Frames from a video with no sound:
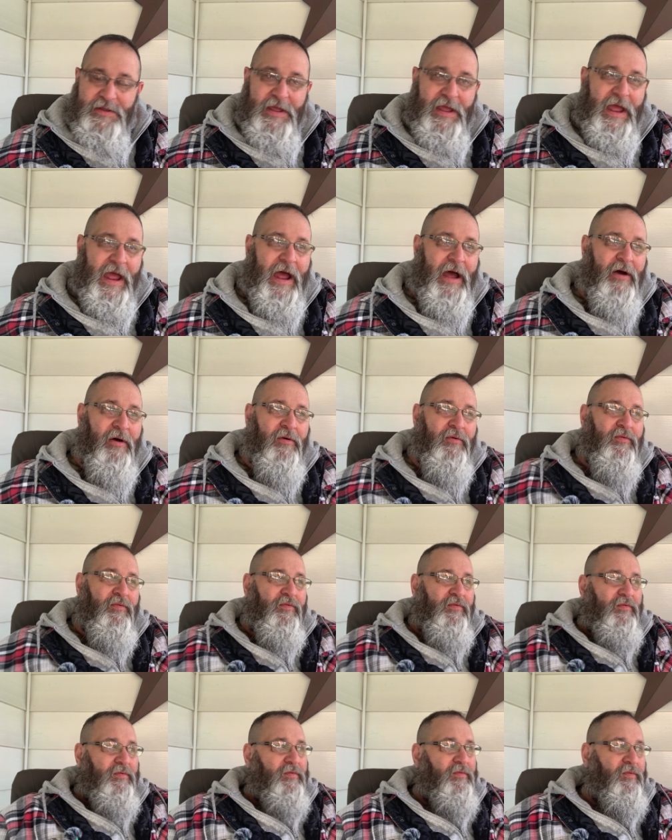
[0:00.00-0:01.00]
how
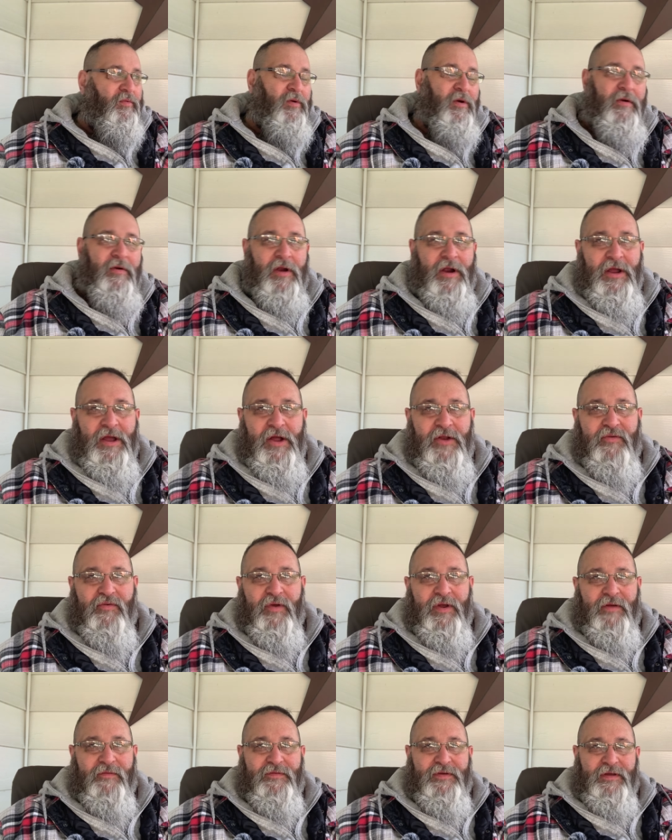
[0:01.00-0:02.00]
we're a
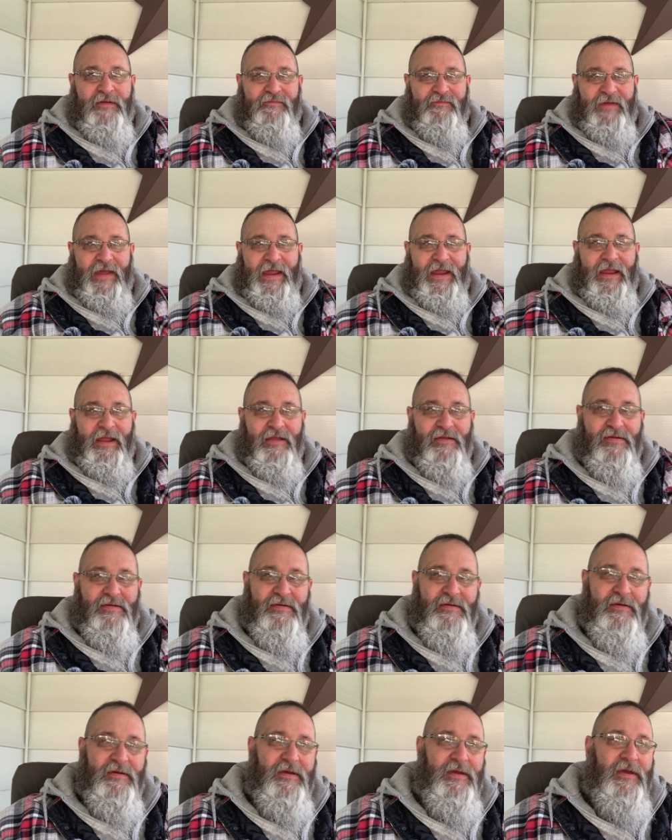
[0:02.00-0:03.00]
country of
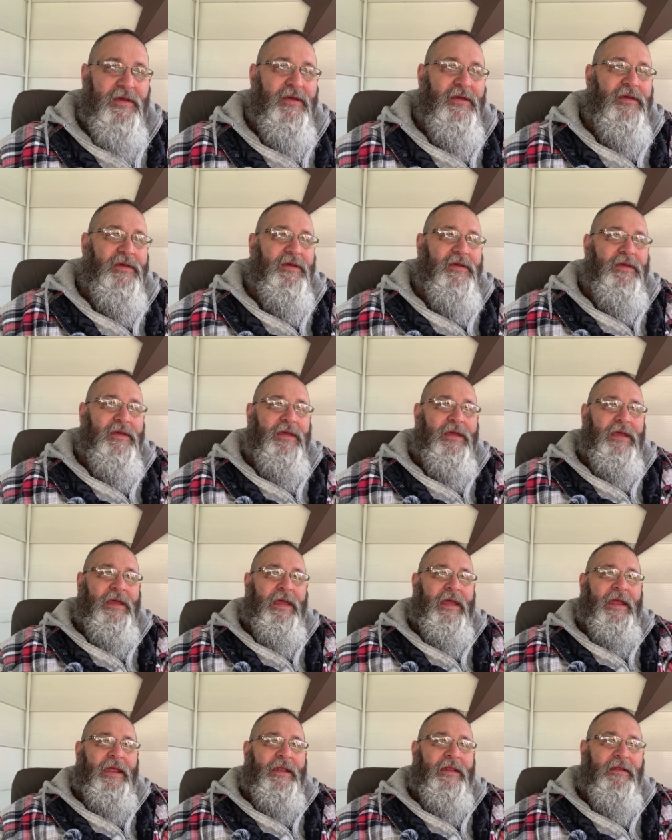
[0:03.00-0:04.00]
convenience,
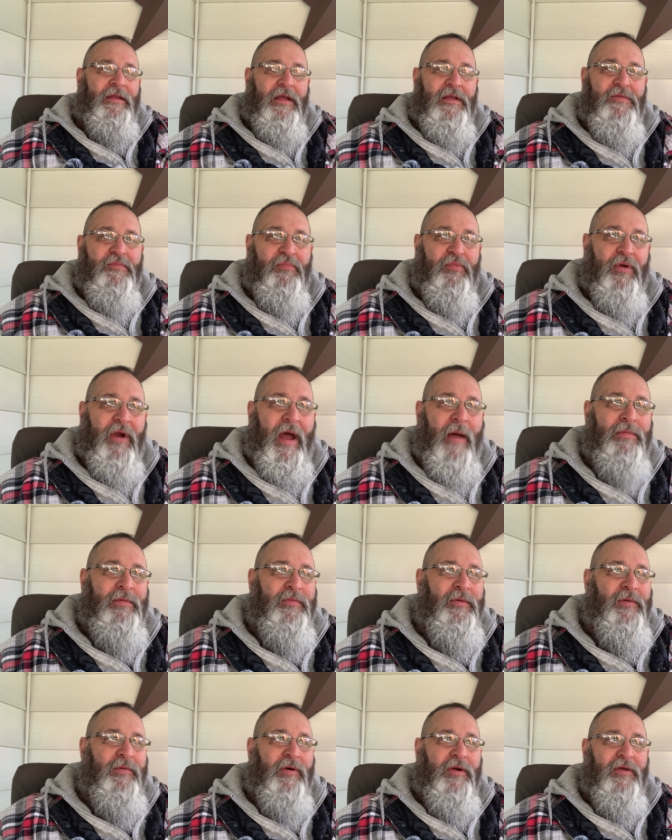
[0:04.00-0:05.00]
and it's
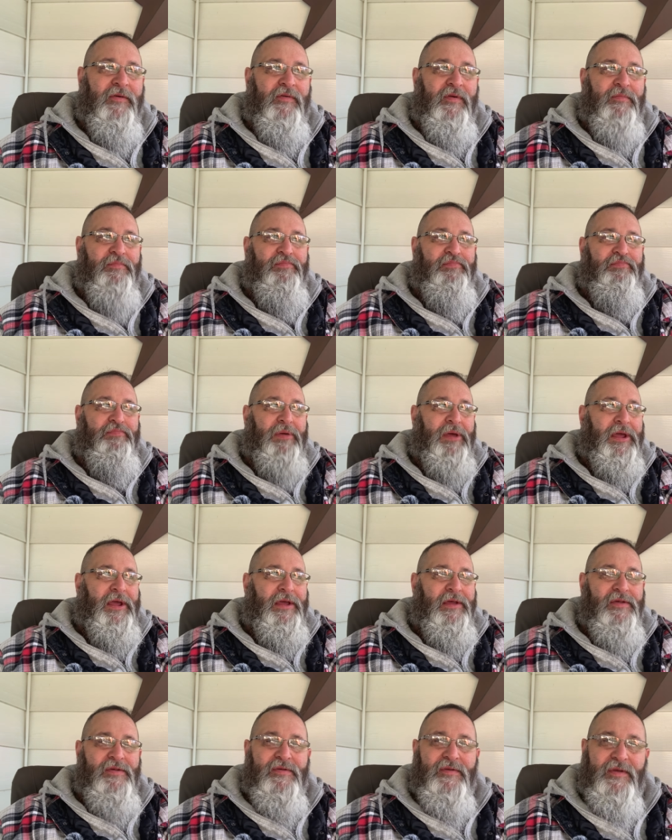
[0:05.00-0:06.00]
probably one of our
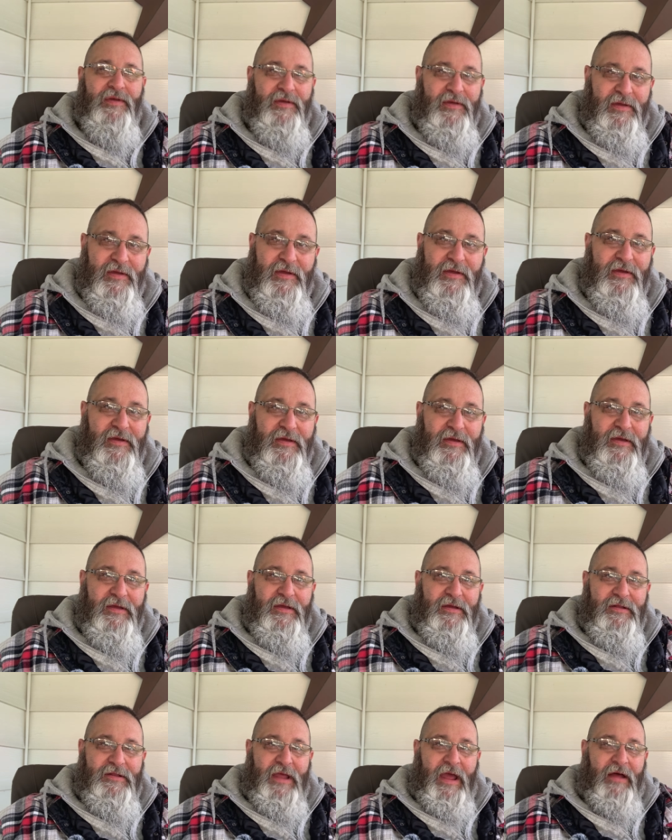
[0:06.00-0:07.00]
biggest
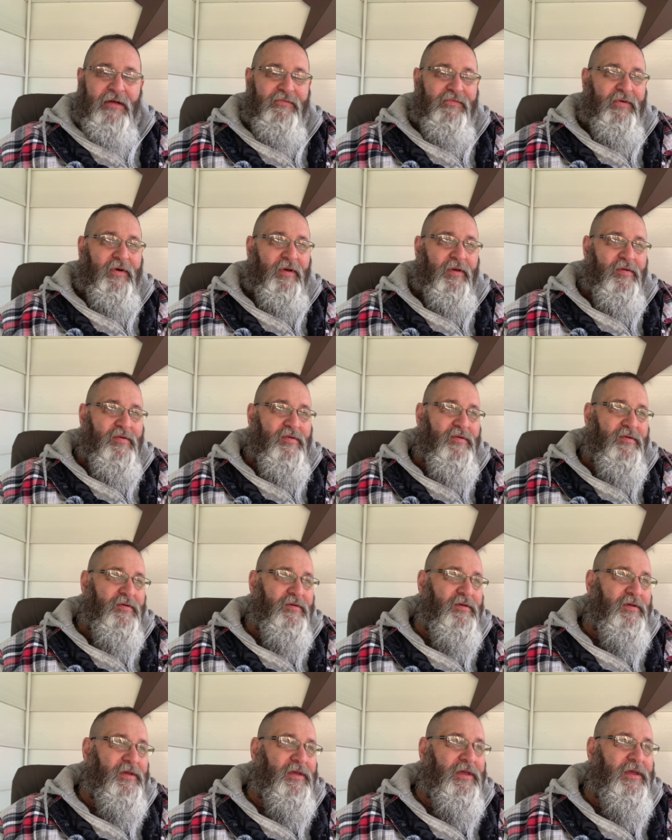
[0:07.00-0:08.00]
downfalls
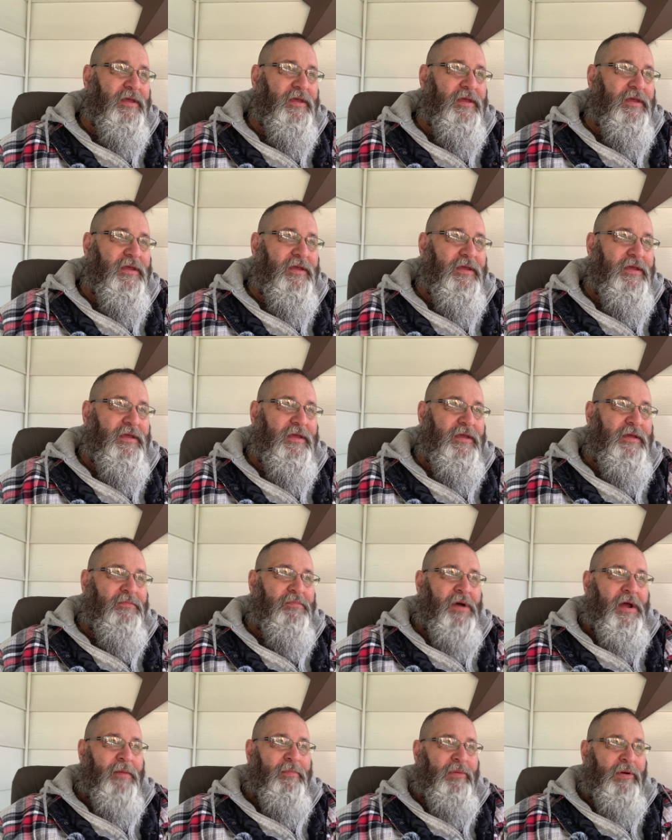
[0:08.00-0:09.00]
in
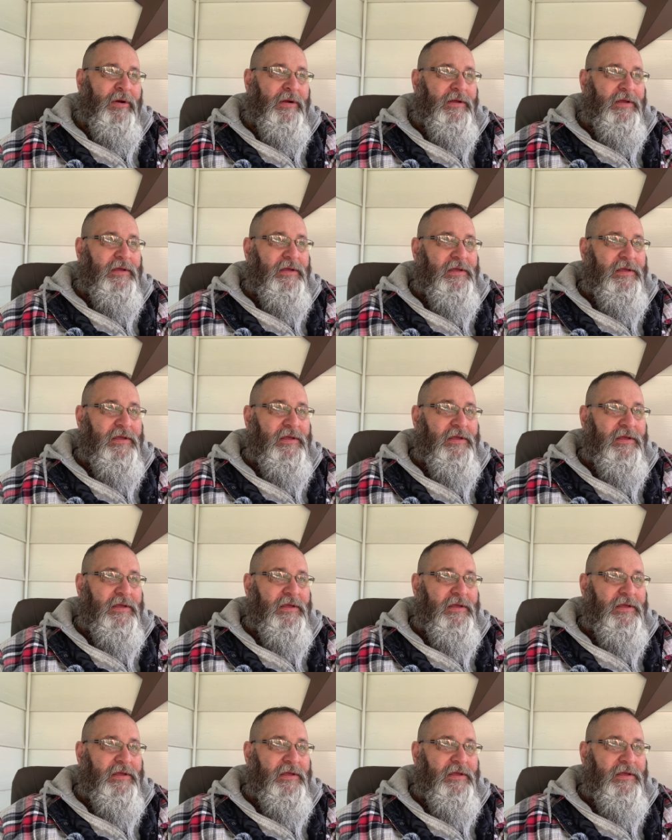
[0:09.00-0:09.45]
my book.